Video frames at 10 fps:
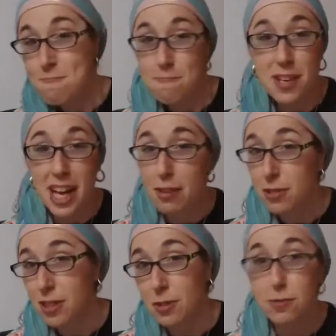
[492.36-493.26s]
we have
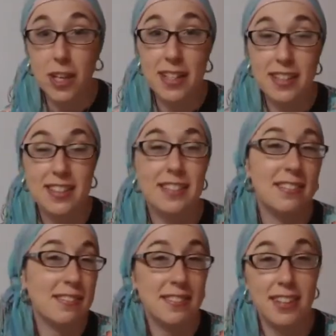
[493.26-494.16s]
with our friends
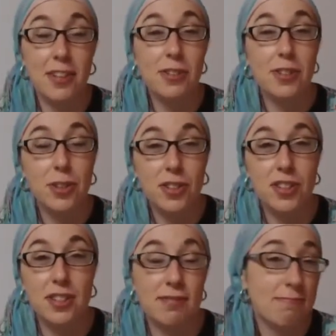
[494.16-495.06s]
and other adults
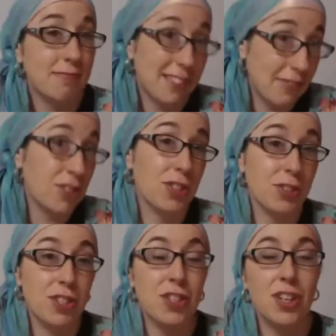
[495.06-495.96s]
and even
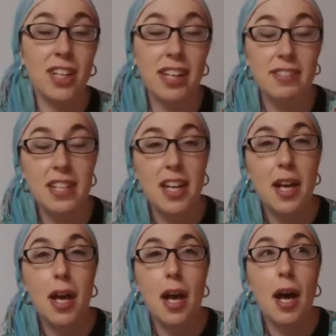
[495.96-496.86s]
children in our lives,
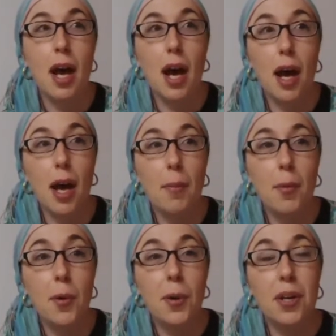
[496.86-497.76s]

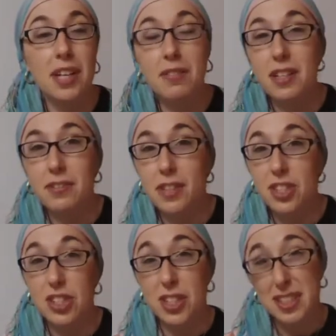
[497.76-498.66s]
or even if it's
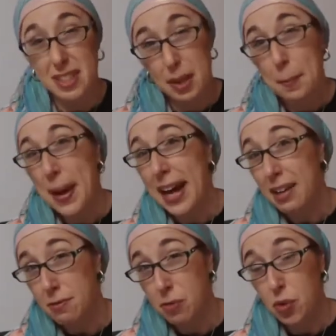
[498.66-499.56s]
just a back
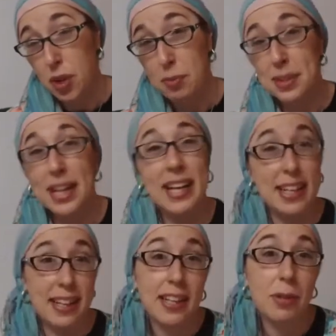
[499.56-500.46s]
and forth
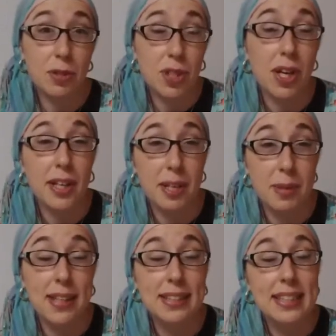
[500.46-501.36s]
playing like we're talking
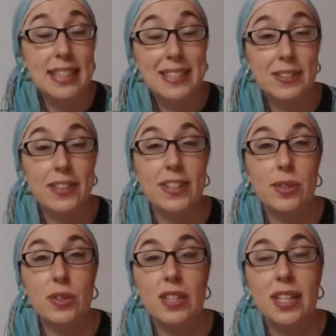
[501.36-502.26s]
about in these
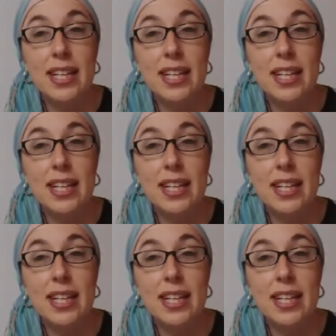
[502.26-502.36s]
videos,